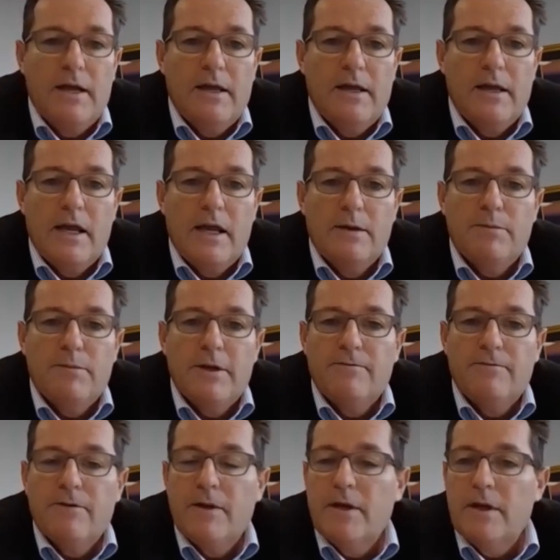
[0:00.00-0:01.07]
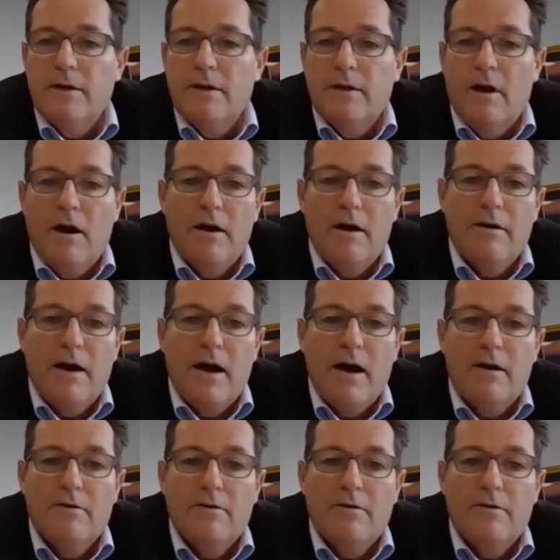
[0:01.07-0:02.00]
NPV, IRR